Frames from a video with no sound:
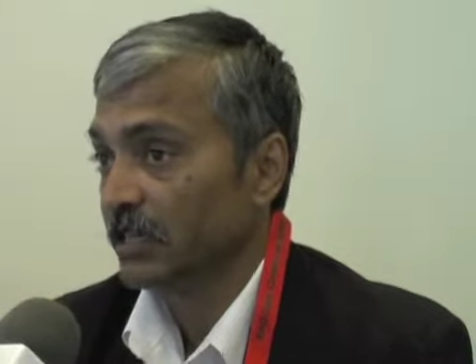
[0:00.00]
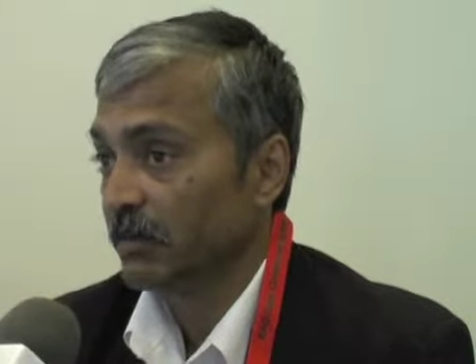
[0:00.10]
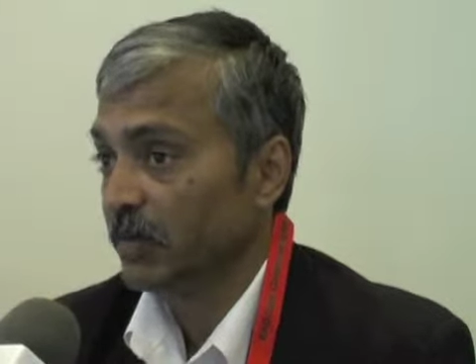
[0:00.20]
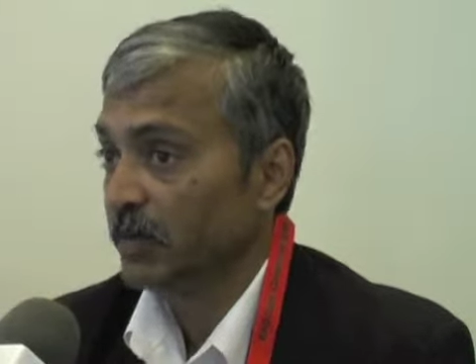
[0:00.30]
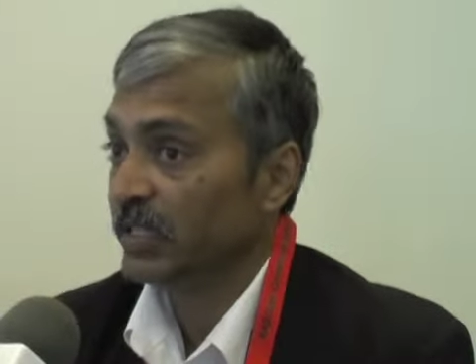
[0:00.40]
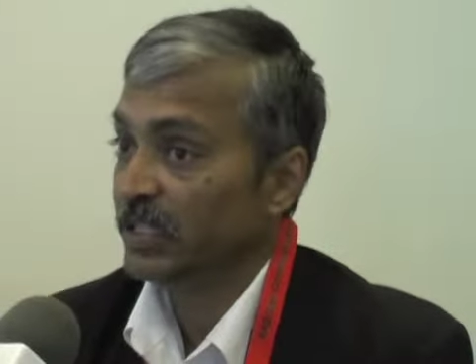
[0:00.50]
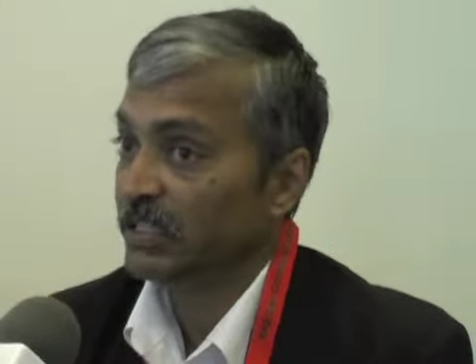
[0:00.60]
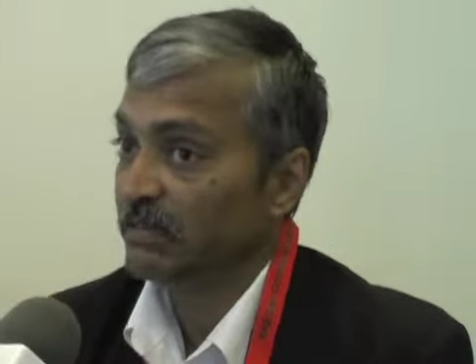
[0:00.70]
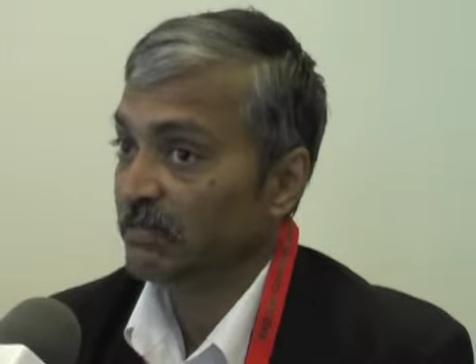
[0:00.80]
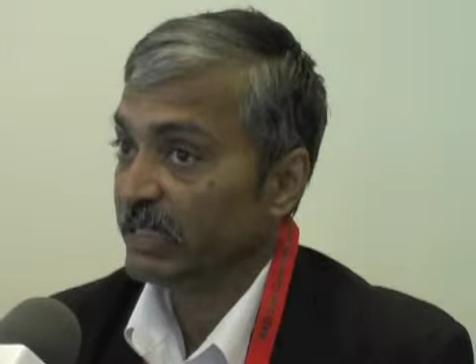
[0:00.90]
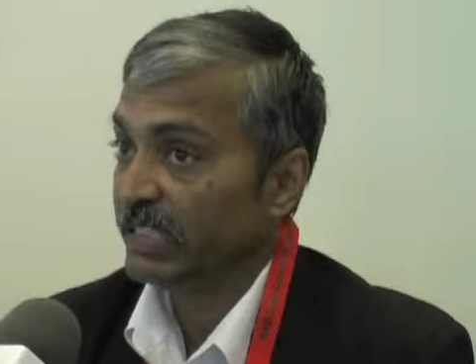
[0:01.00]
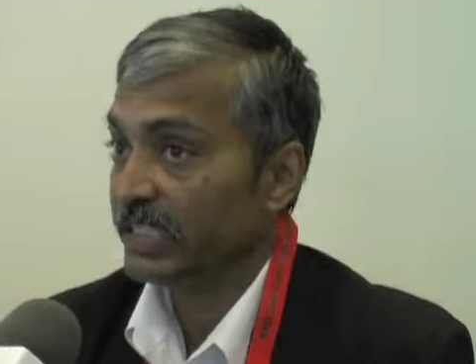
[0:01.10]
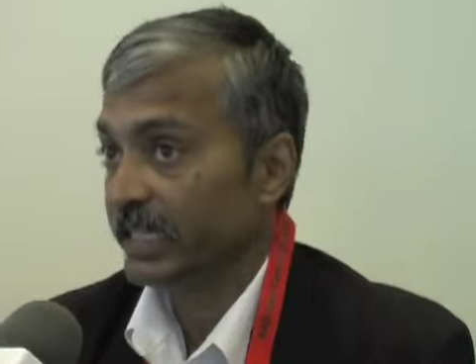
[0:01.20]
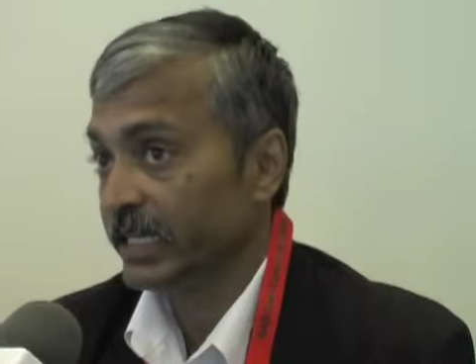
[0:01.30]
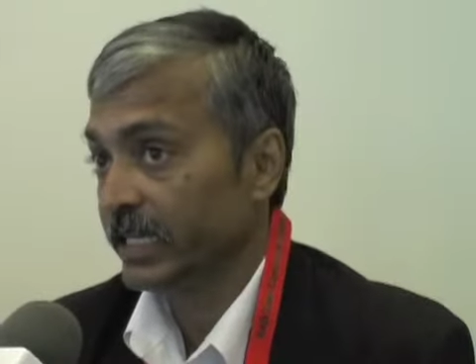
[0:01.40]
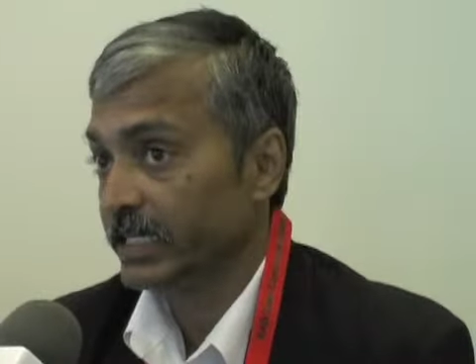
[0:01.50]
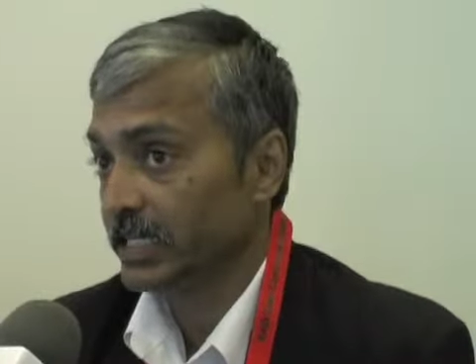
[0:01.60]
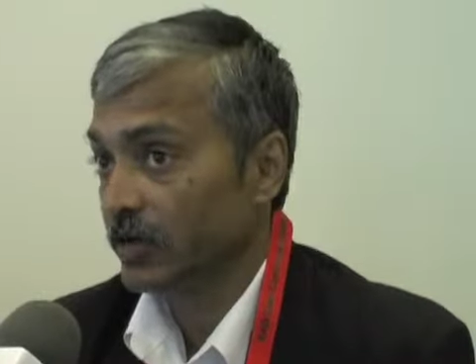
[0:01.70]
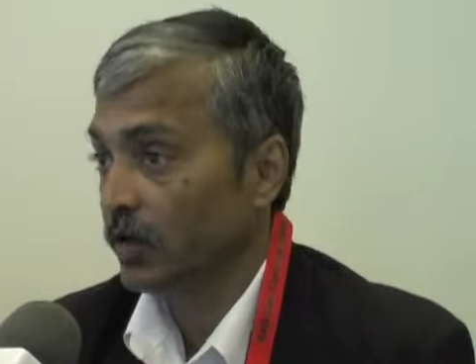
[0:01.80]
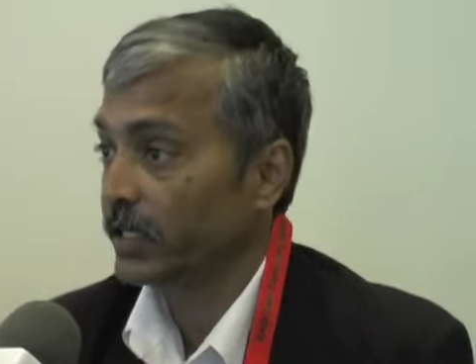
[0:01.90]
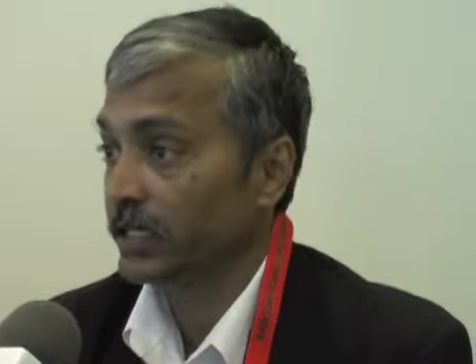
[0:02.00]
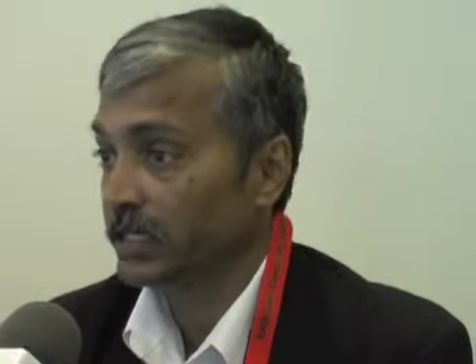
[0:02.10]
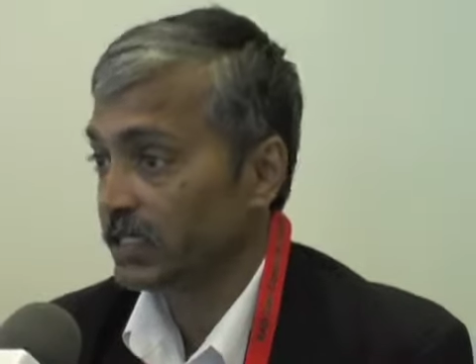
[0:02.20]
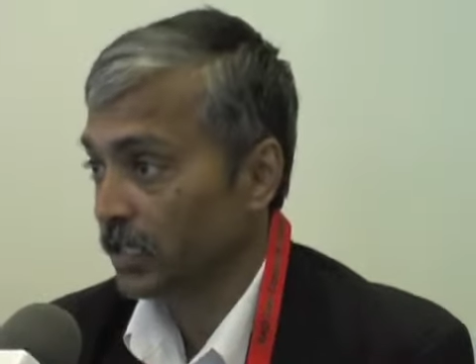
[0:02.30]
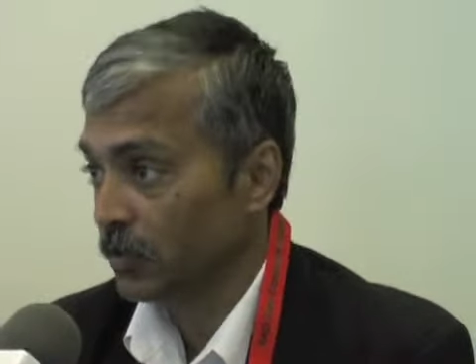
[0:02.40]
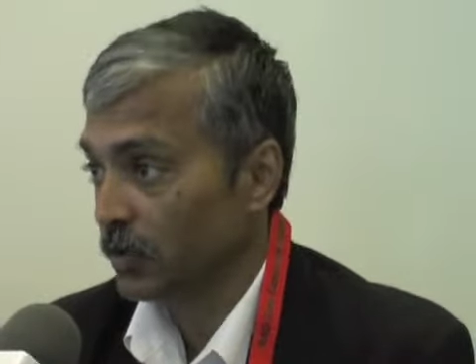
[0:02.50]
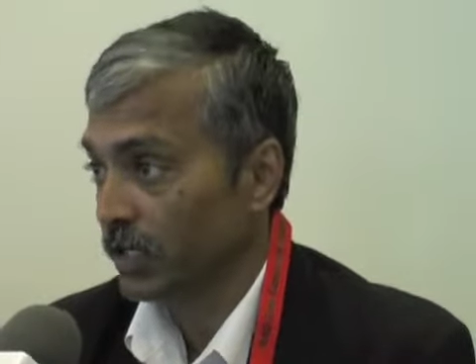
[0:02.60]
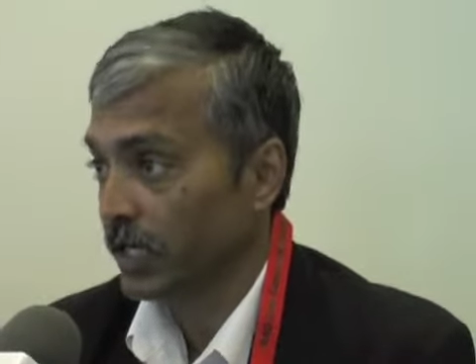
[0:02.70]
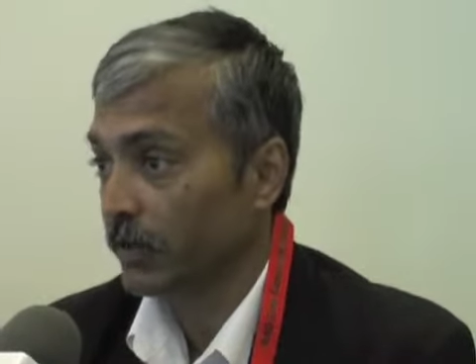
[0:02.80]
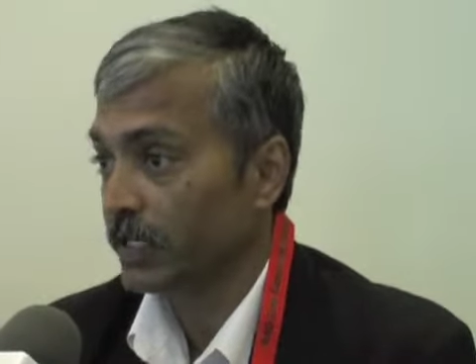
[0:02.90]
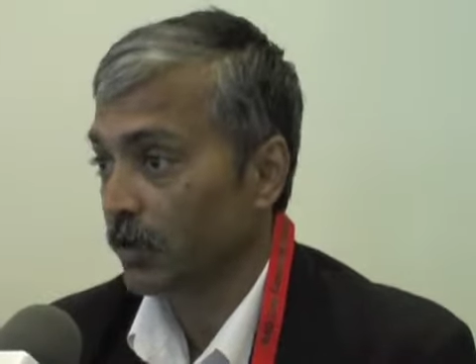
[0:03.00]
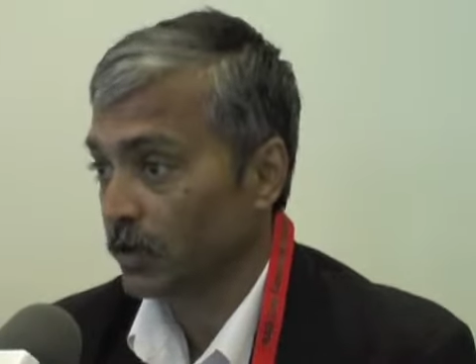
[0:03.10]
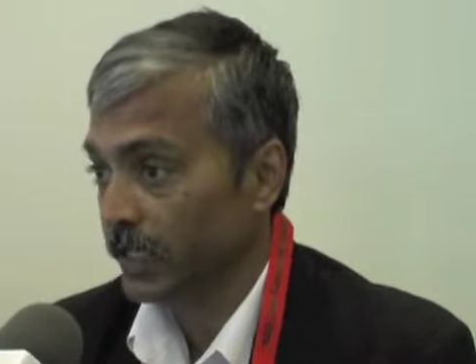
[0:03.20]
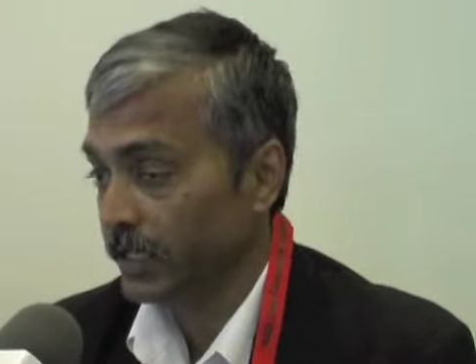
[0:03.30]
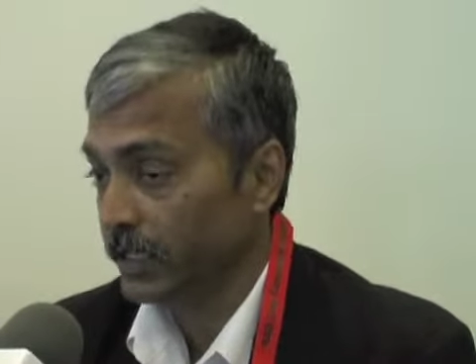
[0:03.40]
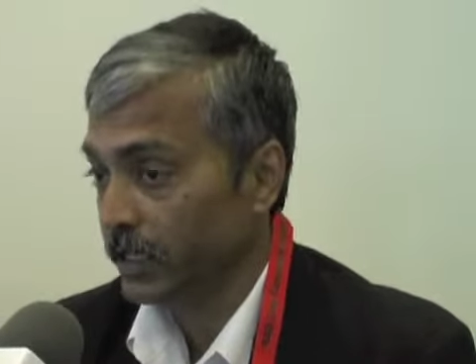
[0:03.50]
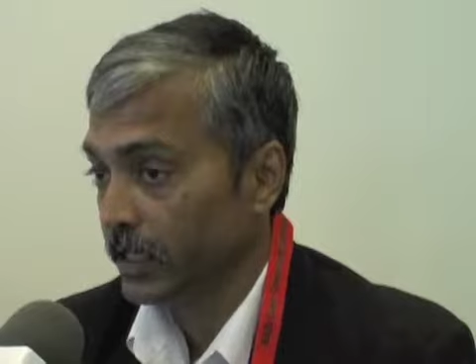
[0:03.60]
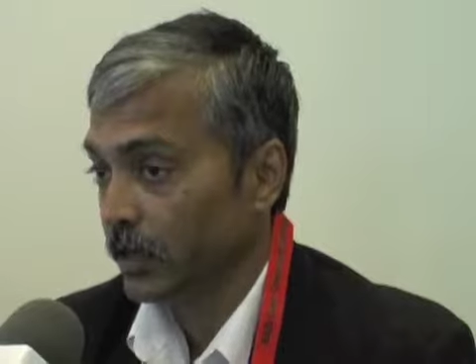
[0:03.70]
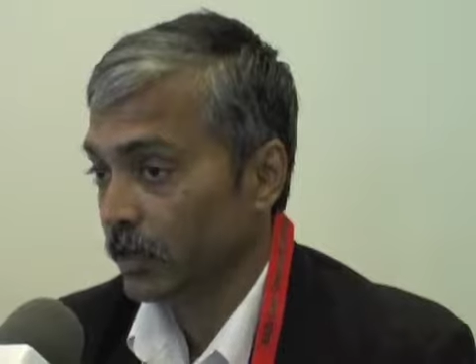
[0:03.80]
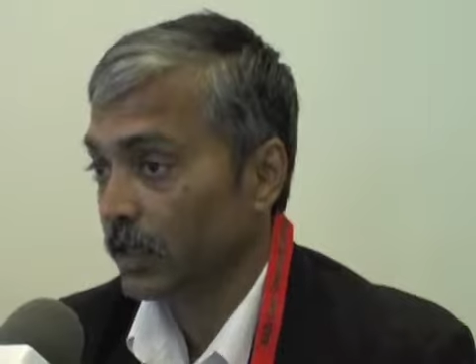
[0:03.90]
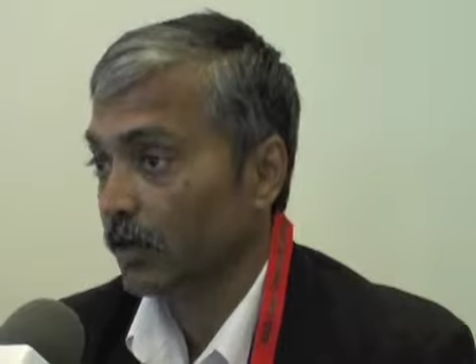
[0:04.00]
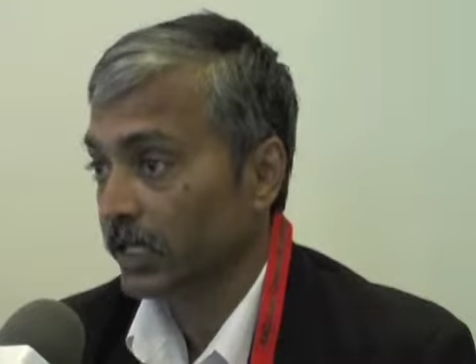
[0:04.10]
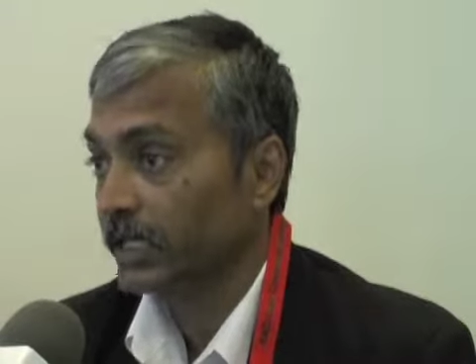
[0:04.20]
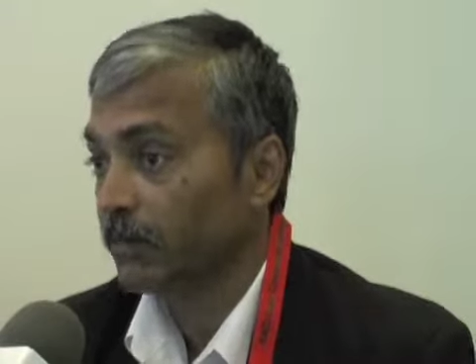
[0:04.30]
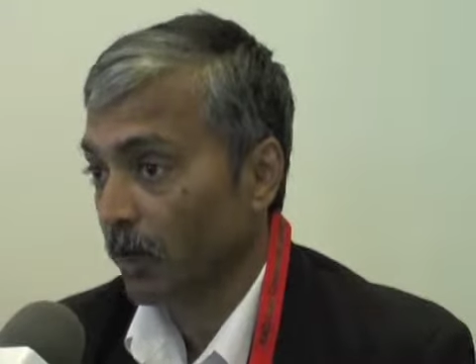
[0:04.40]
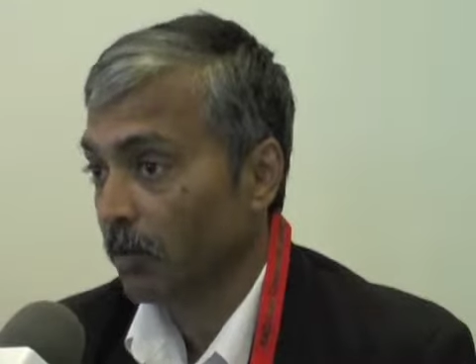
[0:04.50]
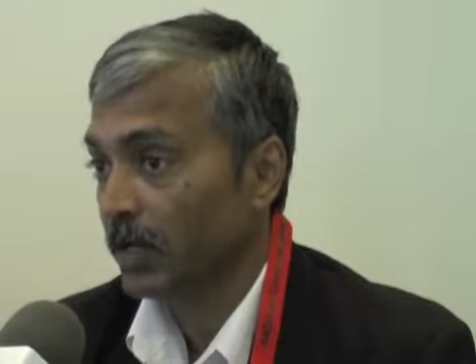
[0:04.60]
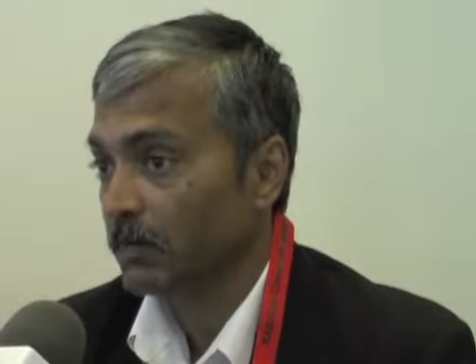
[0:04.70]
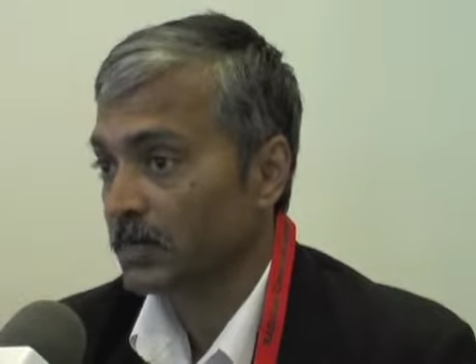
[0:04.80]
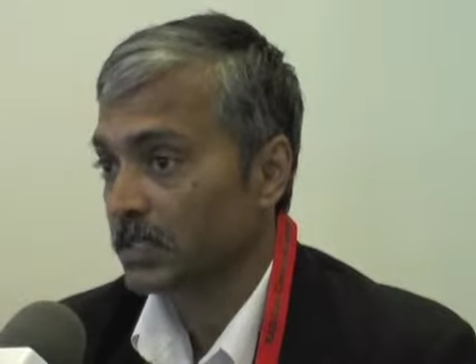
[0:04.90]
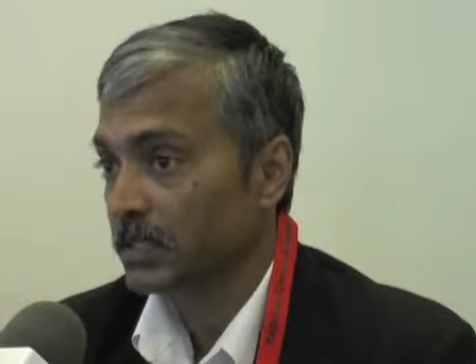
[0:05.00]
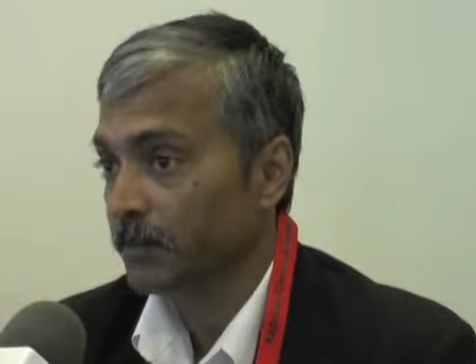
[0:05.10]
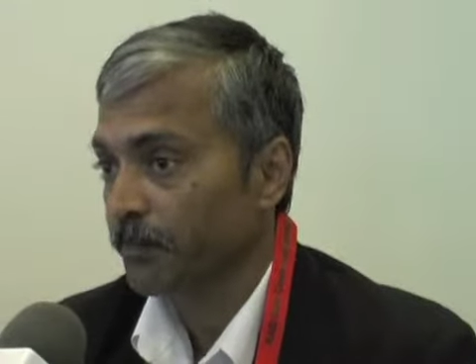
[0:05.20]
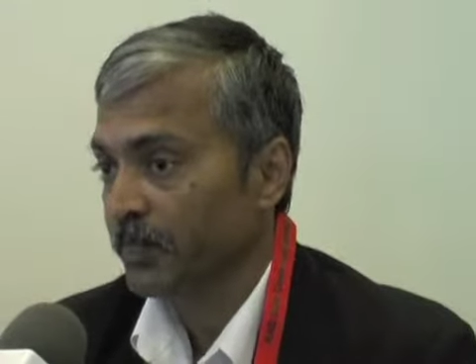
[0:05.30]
maybe 8-10 years ago, and they're still working without any problems.